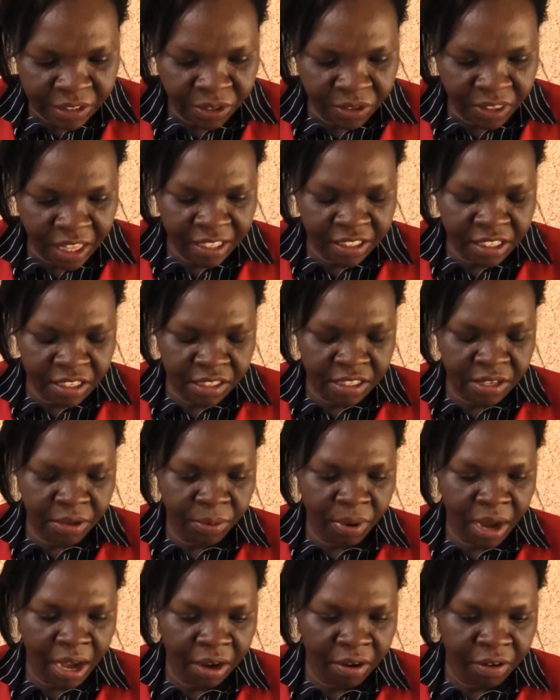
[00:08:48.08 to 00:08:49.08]
that is
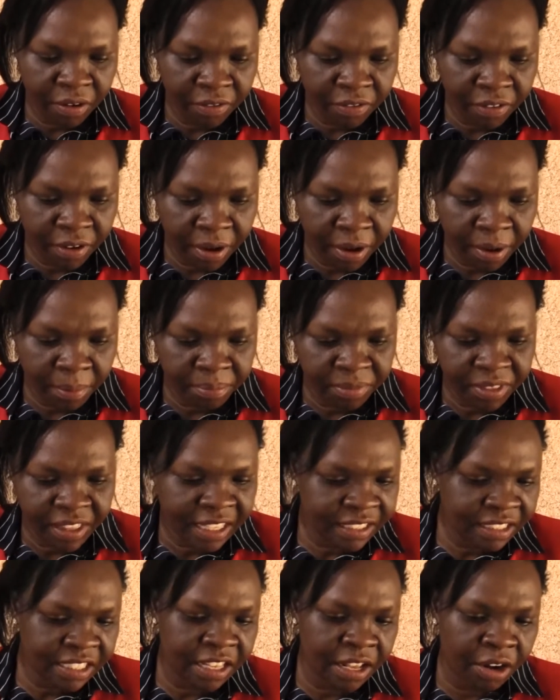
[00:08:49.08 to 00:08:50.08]
the work of,
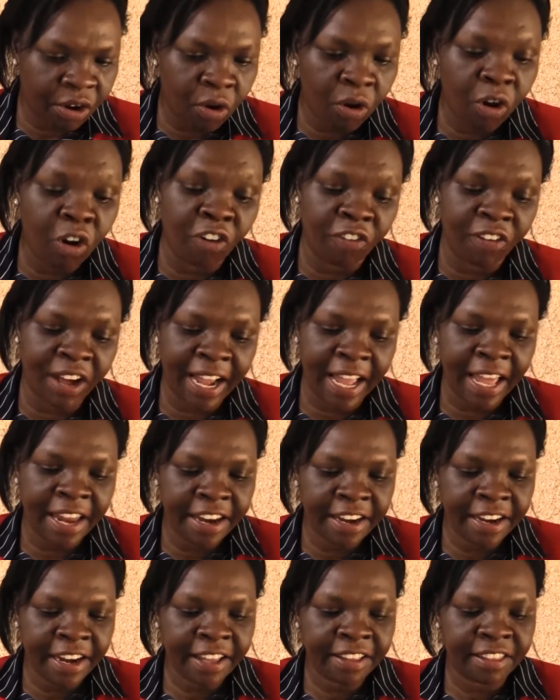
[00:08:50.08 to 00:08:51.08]
that's the role of a
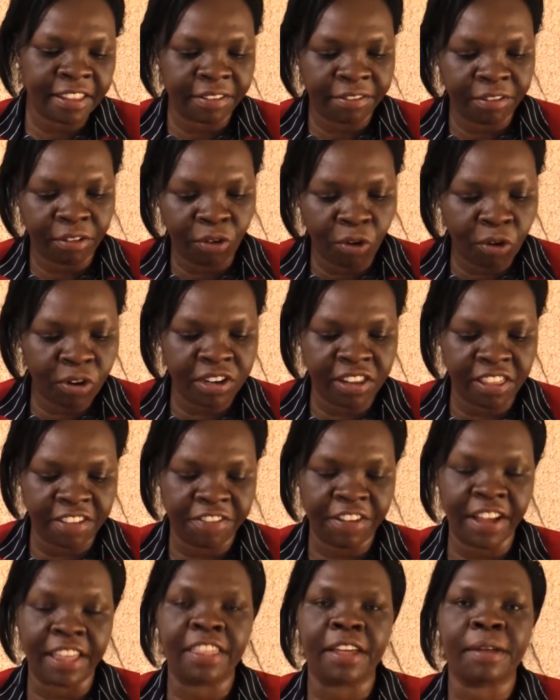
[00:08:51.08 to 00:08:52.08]
gardener, the God the
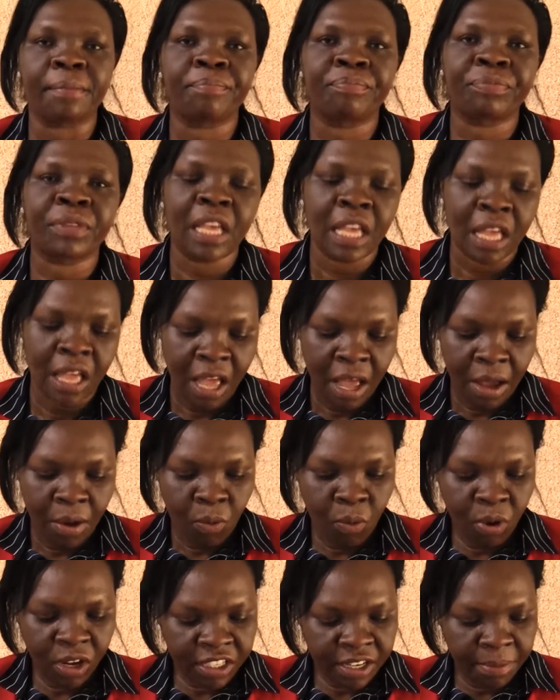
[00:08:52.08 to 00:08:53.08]
Father.
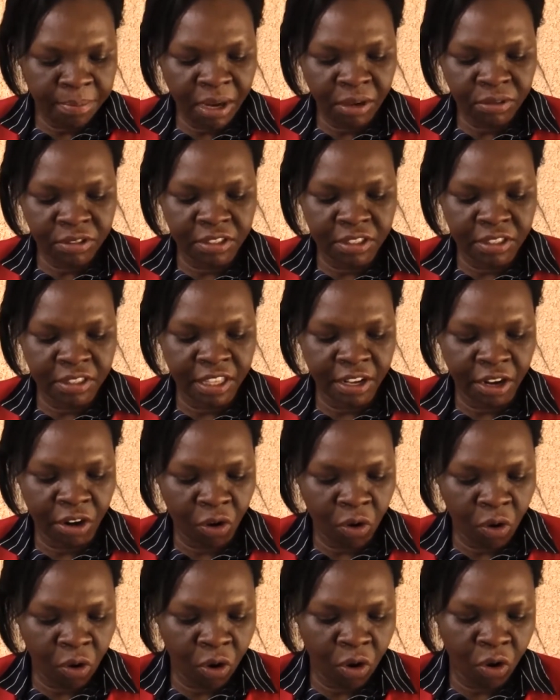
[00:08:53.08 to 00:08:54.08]
What about the
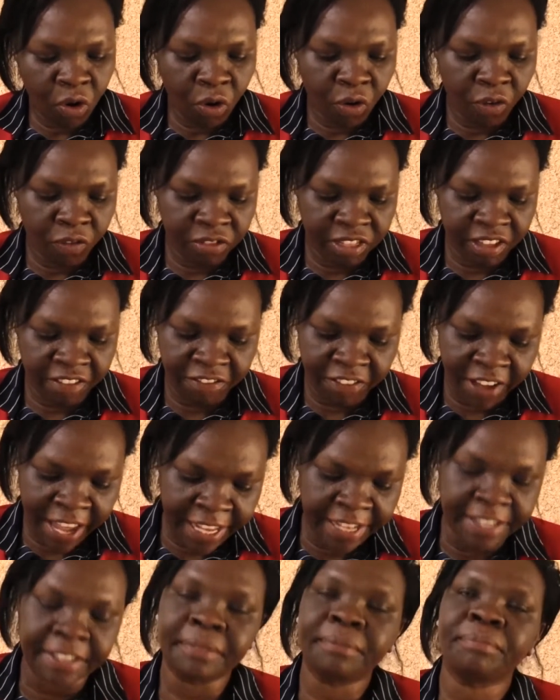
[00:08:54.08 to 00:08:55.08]
role of the
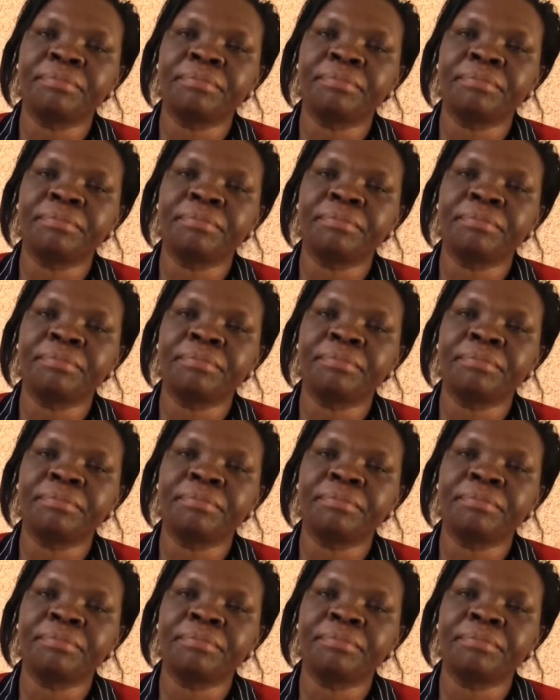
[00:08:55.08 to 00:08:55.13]
vine?